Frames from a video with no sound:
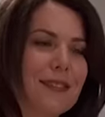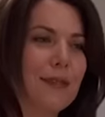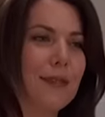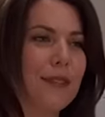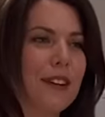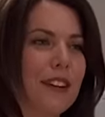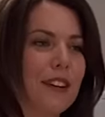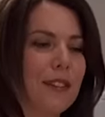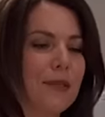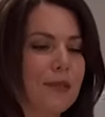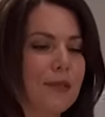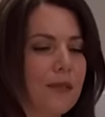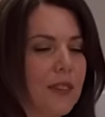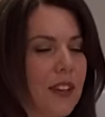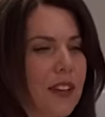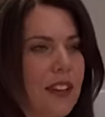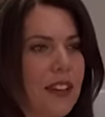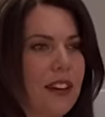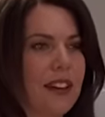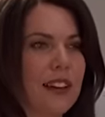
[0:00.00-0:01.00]
Wow.
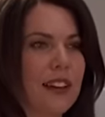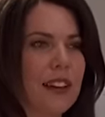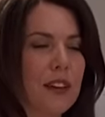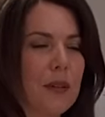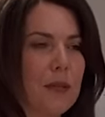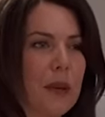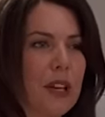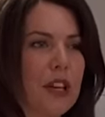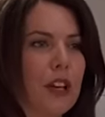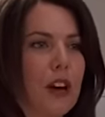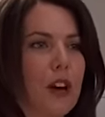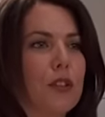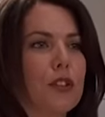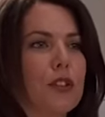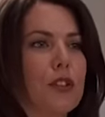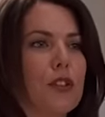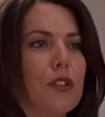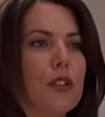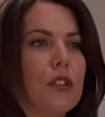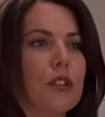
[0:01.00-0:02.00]
Petty
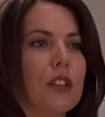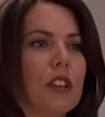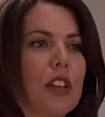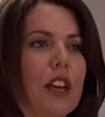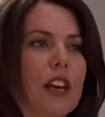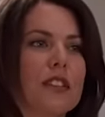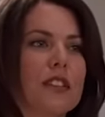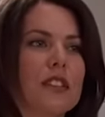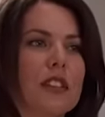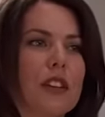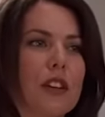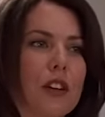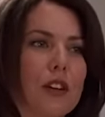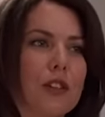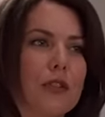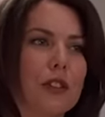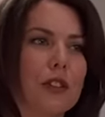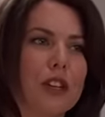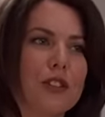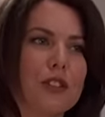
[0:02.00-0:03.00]
Officer Third Class Claire
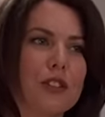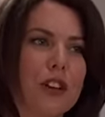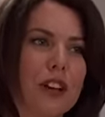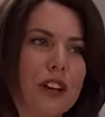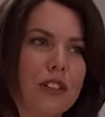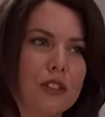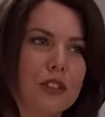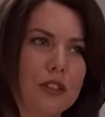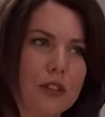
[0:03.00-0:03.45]
Fletcher at your